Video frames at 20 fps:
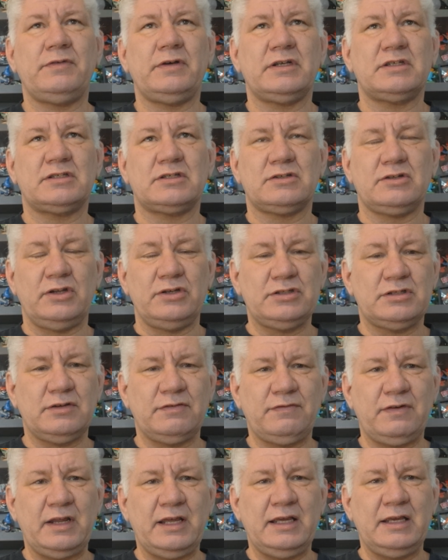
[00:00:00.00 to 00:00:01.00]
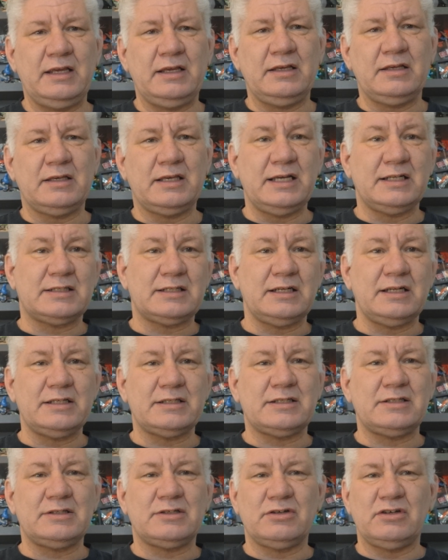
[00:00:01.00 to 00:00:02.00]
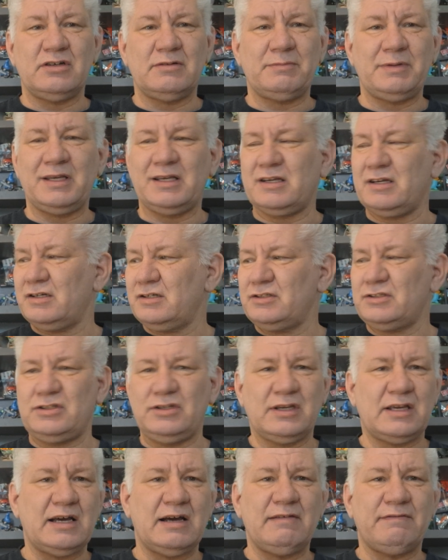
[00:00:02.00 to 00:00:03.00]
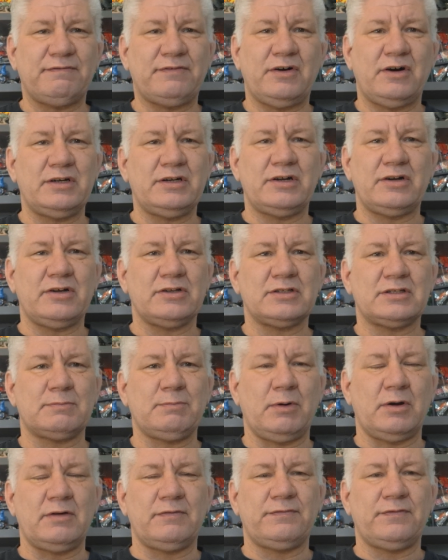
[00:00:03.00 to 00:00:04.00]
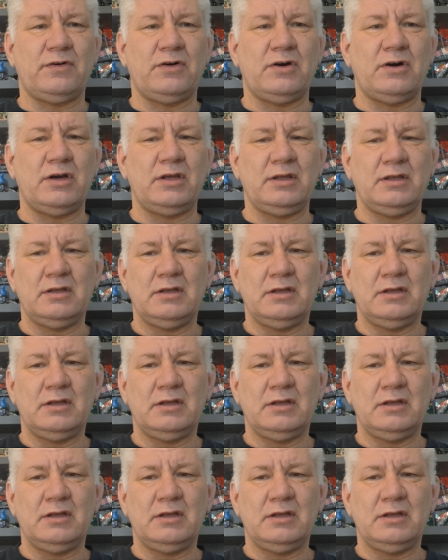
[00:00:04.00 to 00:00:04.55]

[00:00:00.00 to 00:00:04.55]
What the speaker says: exclusively get to listen to it because you can't find it on Spotify.